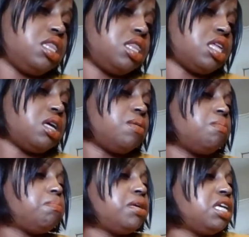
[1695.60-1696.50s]

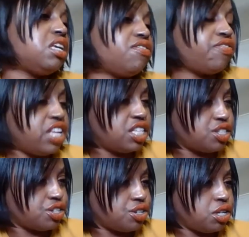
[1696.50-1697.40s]

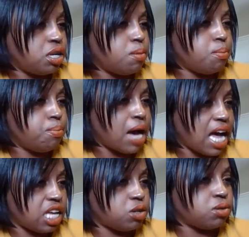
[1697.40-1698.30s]
Pfizer
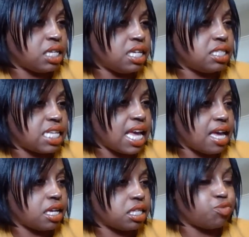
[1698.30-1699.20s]

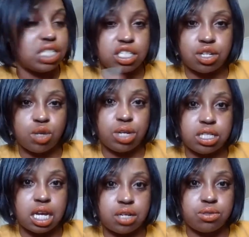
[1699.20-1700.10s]
BioNTech, which is only 1
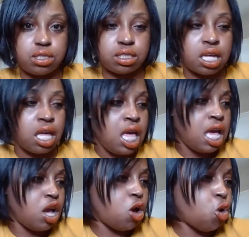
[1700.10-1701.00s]
dose,
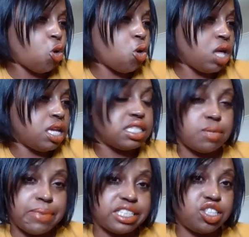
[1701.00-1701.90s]
and it's a
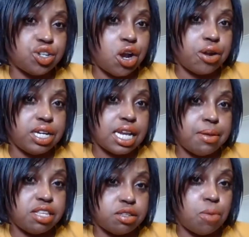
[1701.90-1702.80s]
messenger
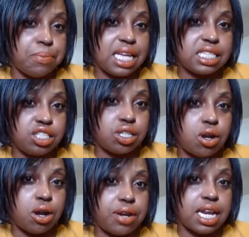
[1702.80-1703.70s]

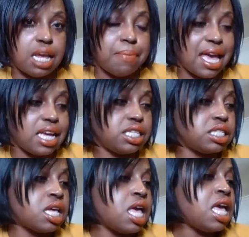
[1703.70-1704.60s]
RNA based,
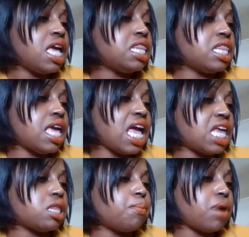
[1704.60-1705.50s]
and then they
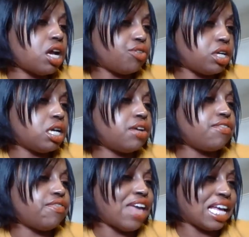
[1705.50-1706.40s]
have the Moderna
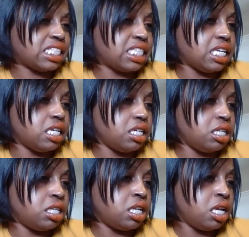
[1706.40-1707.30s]
vaccine